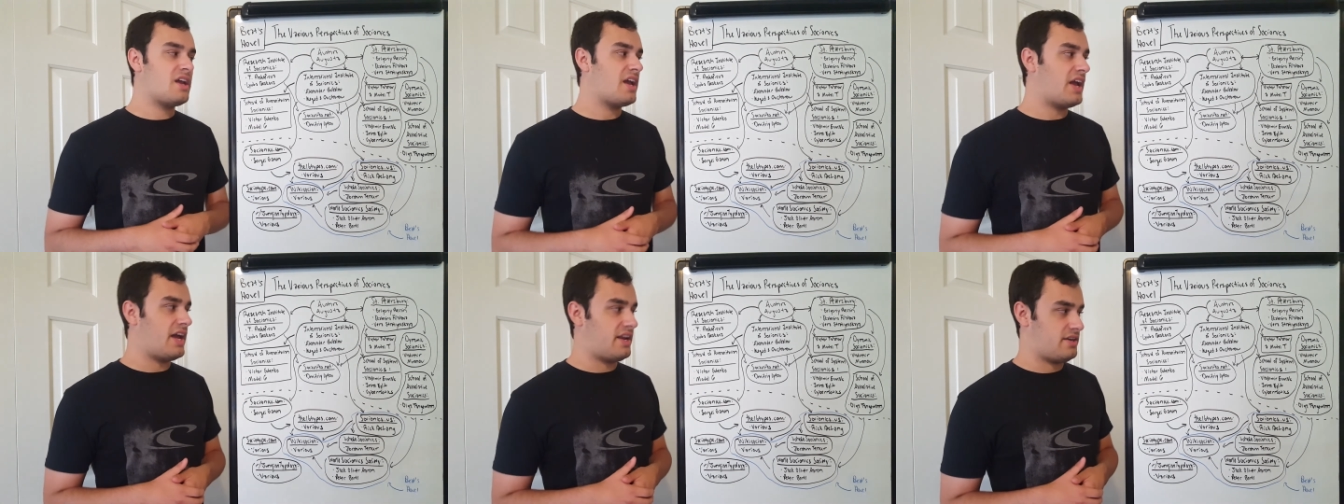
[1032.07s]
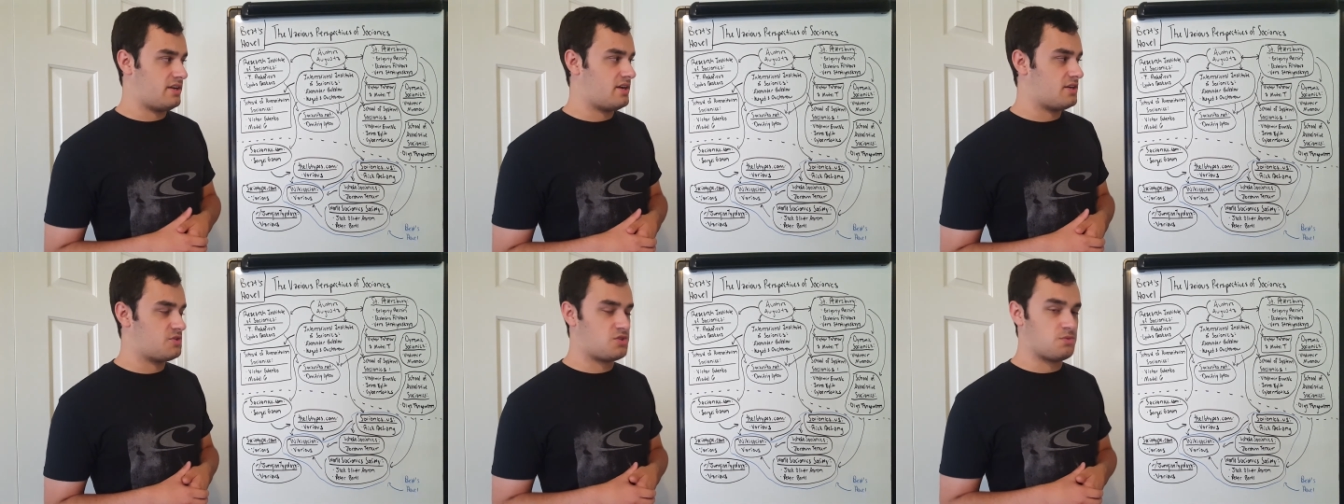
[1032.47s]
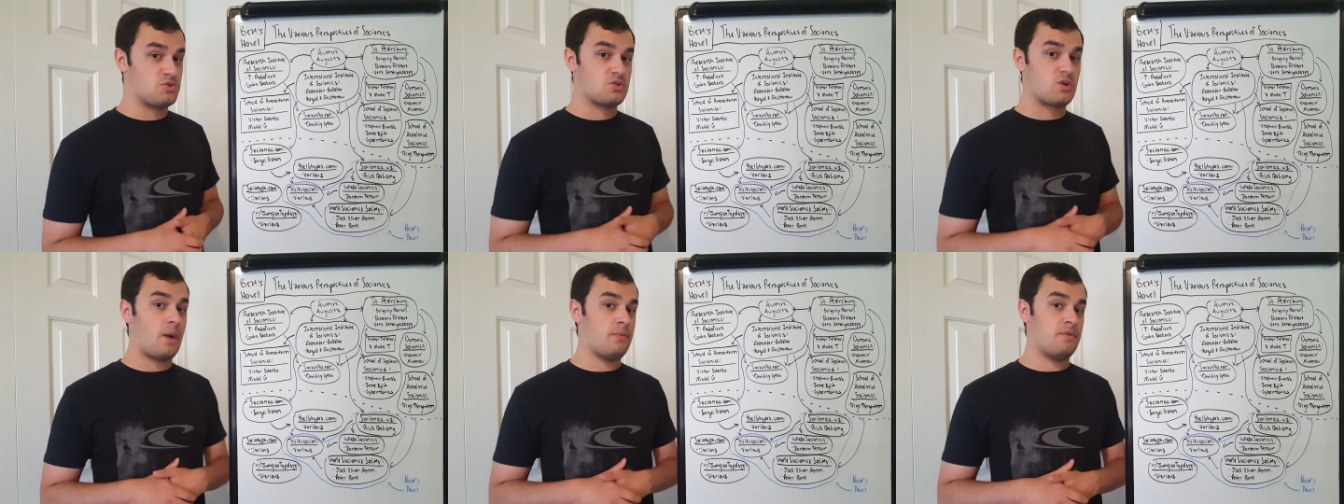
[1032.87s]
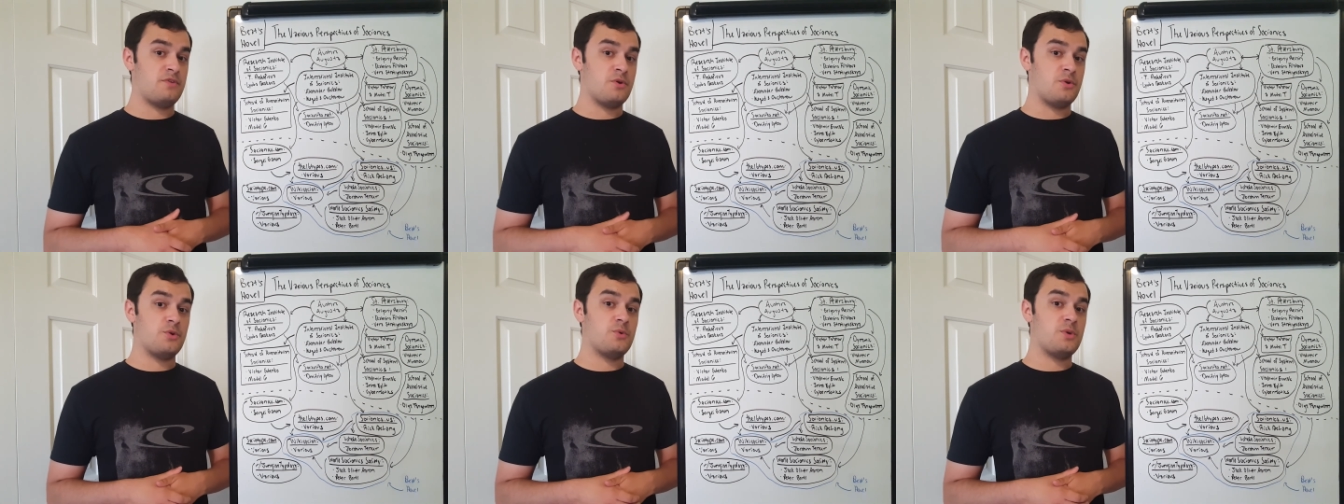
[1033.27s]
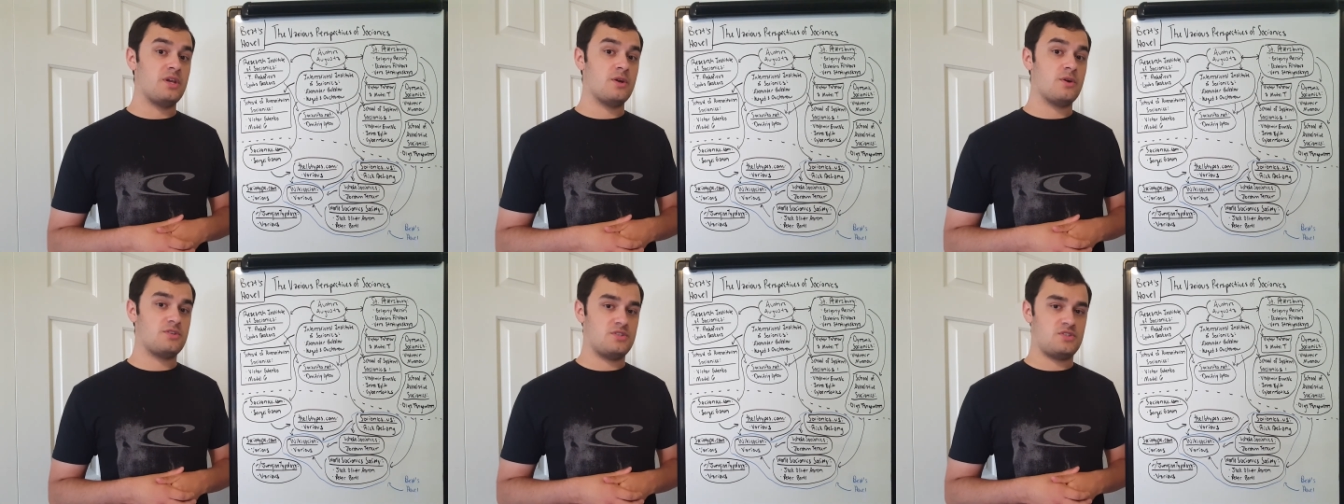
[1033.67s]
and subscribe if you're new
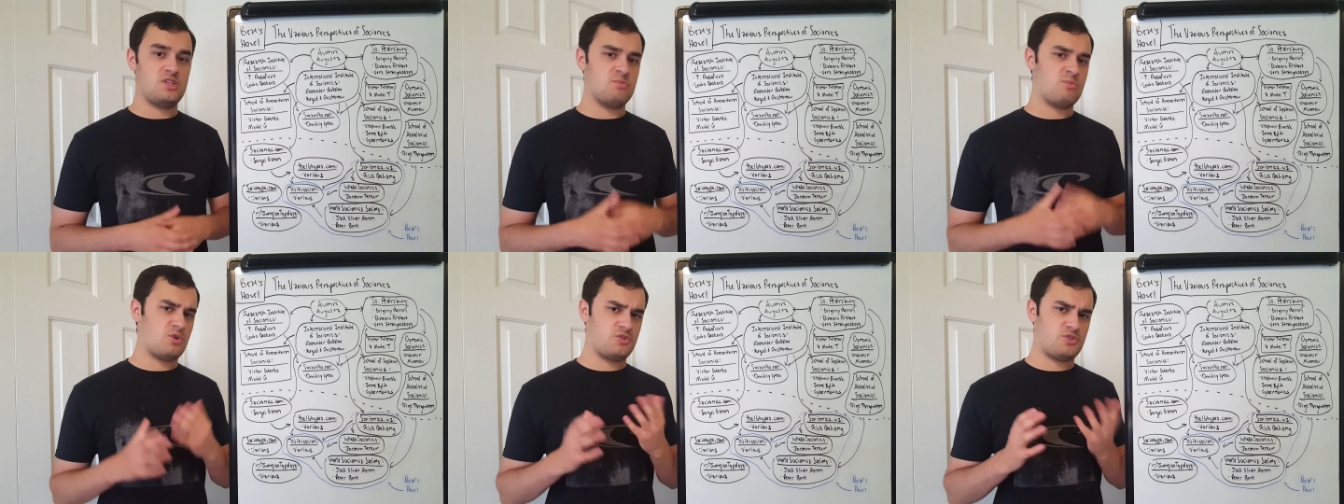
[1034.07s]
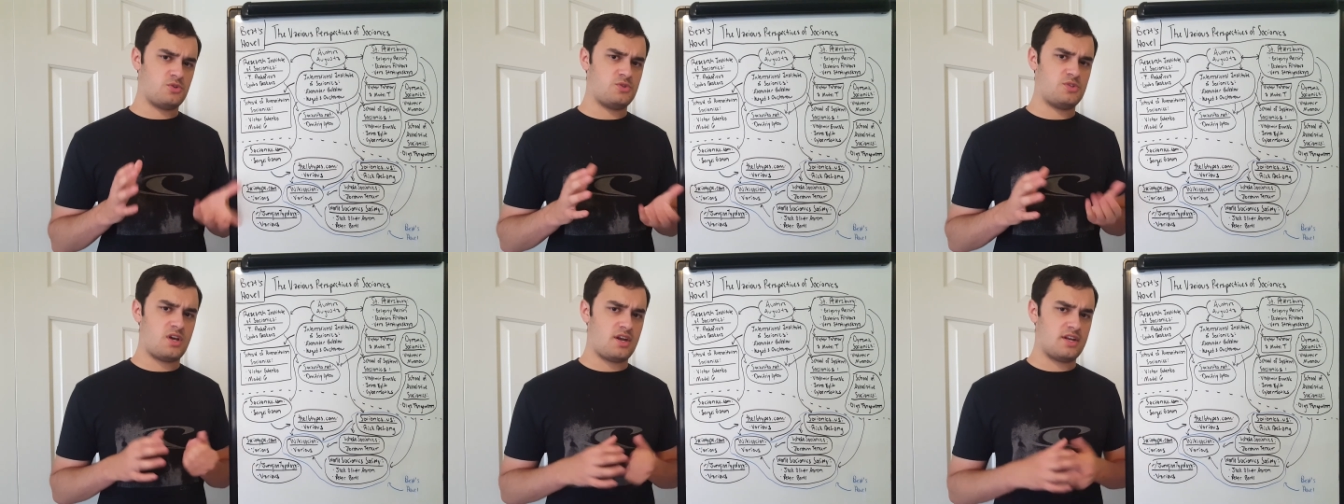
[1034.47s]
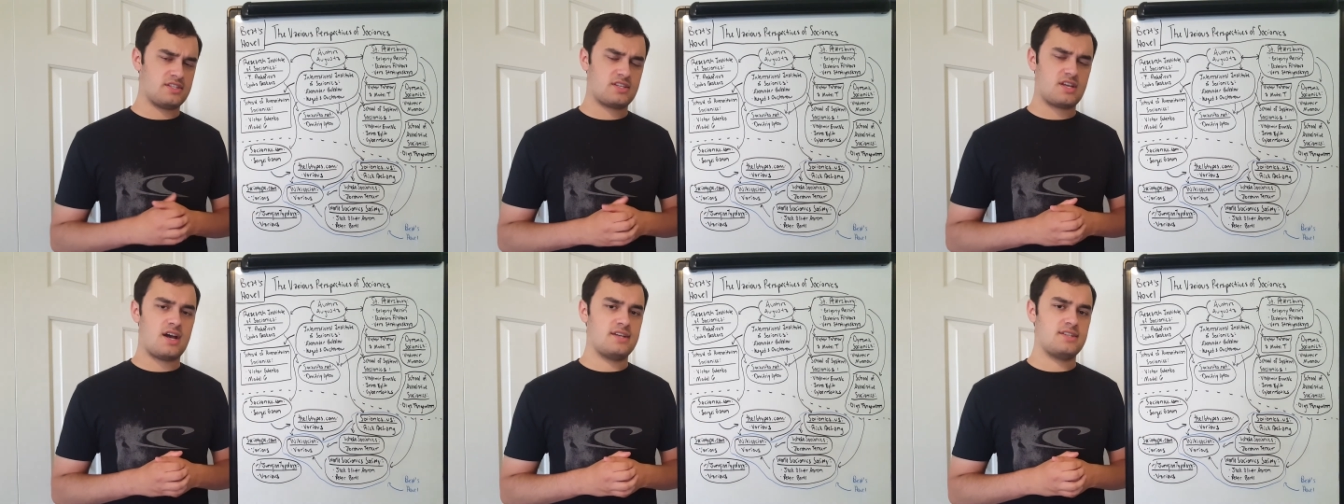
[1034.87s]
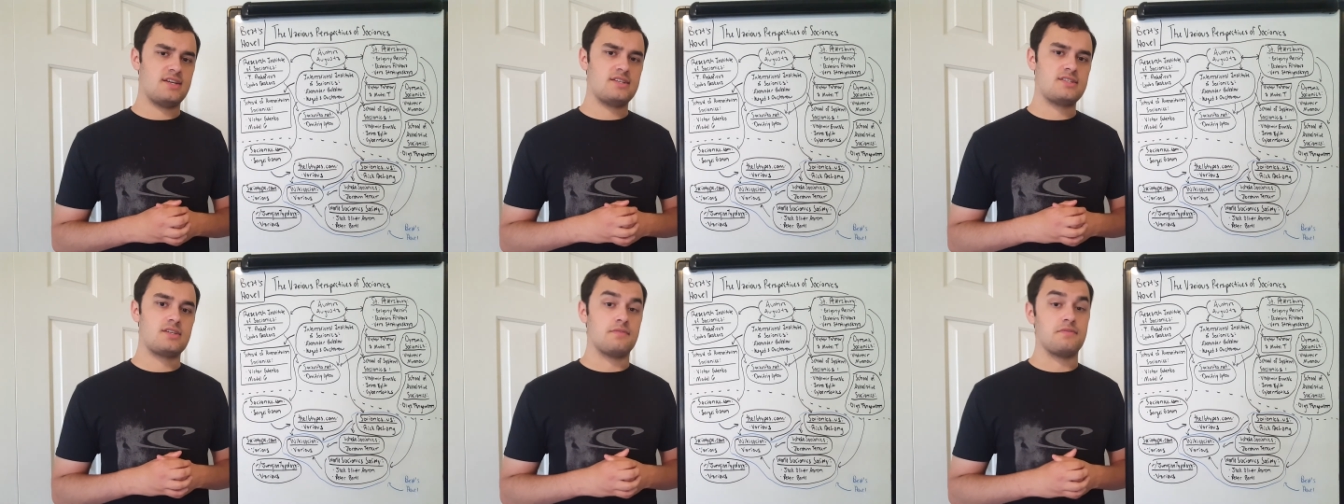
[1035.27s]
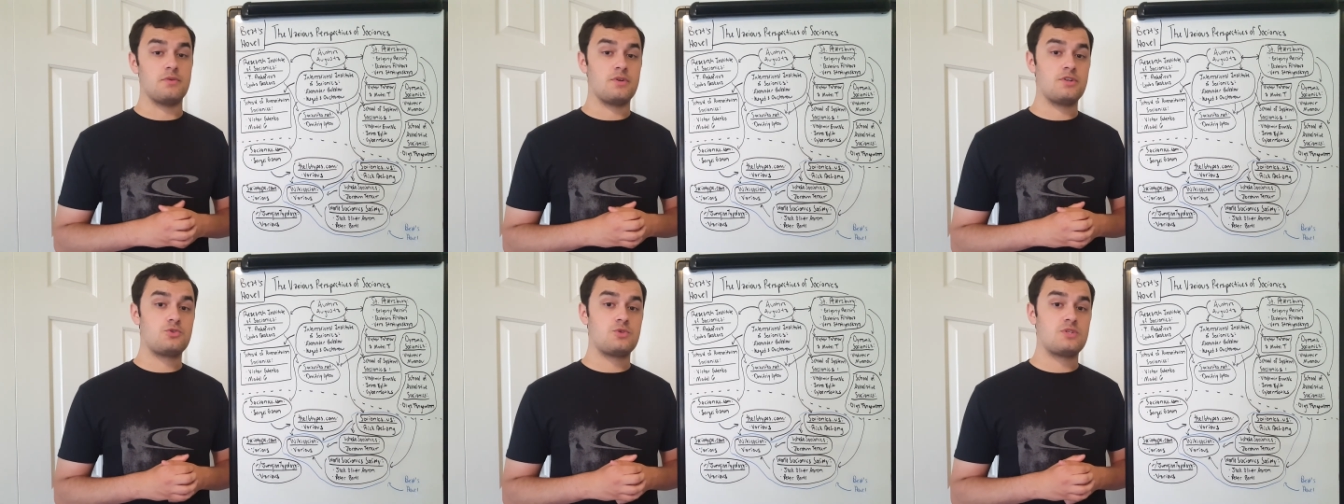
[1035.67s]
here to see more socionics content if
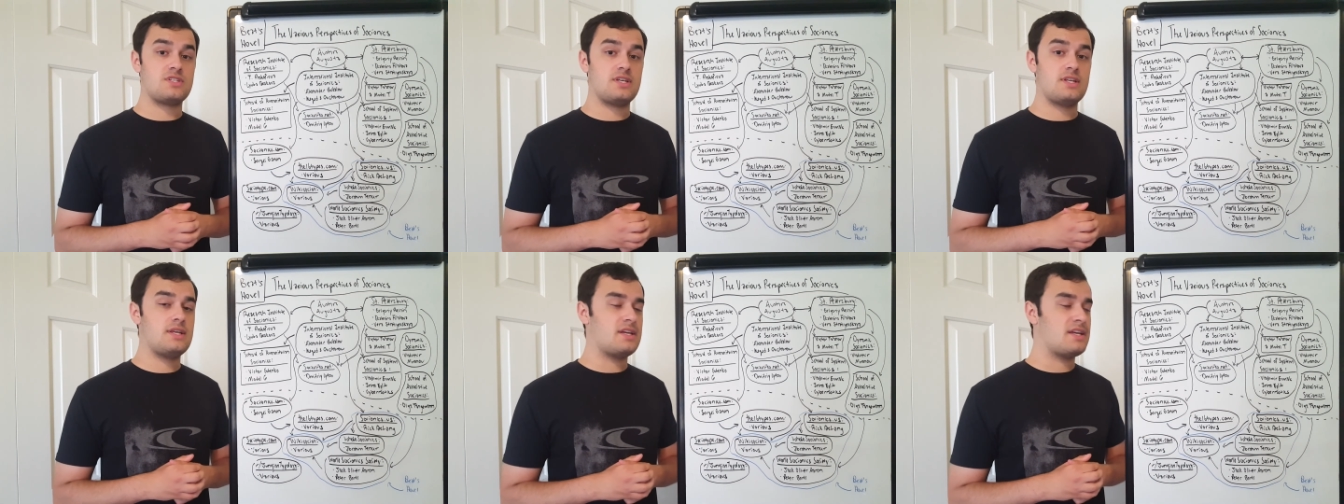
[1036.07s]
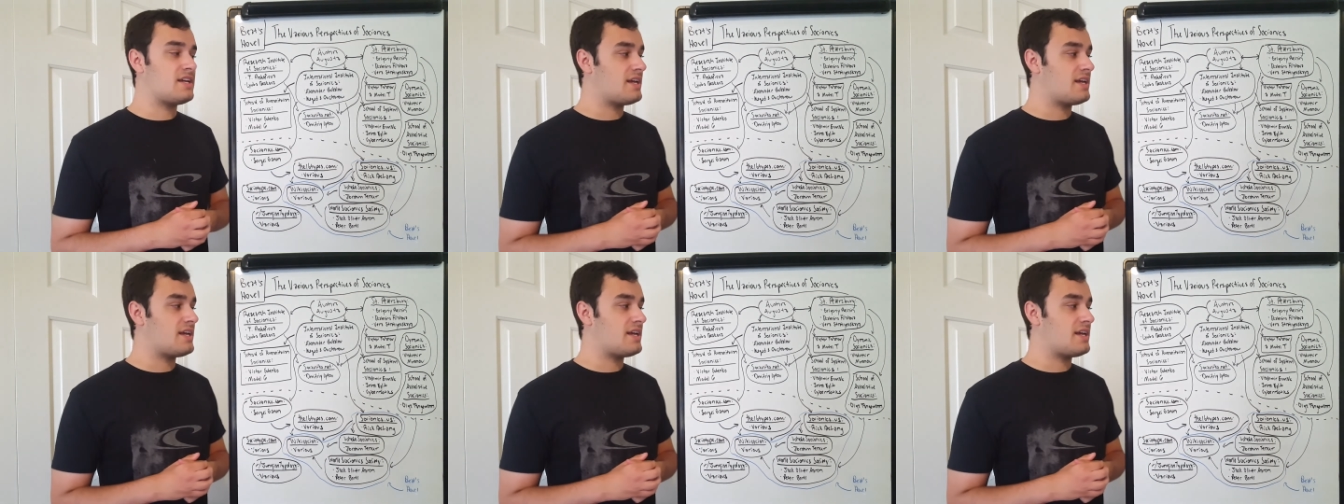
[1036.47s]
you're interested,